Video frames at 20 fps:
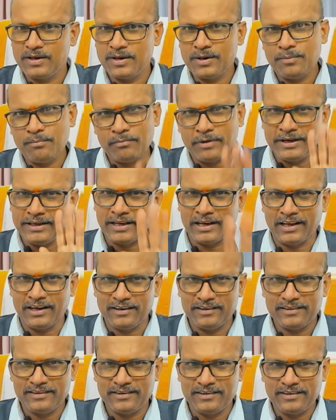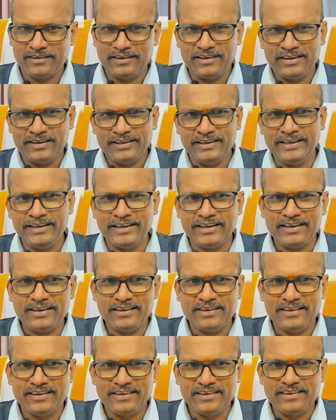Mandala here
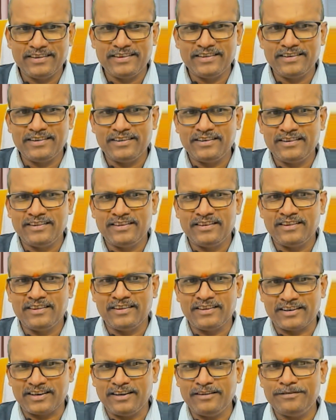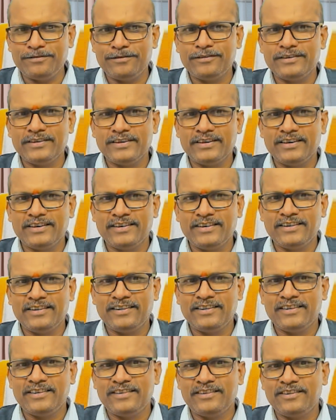rough
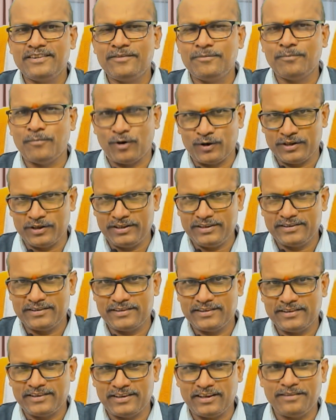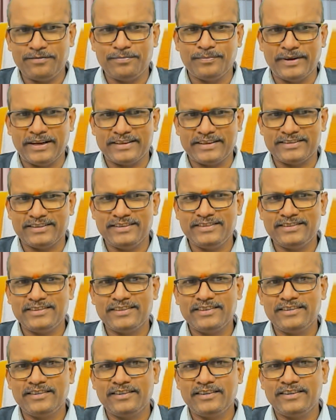borders, rough margins,
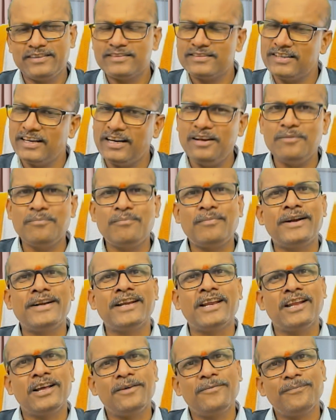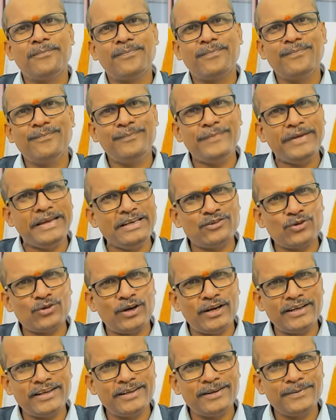still mandala. Means
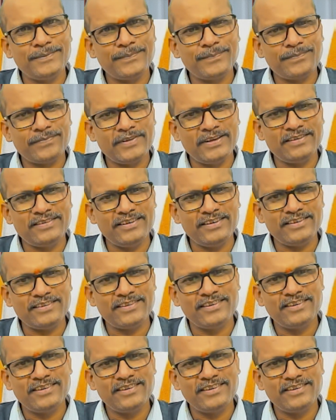what? This is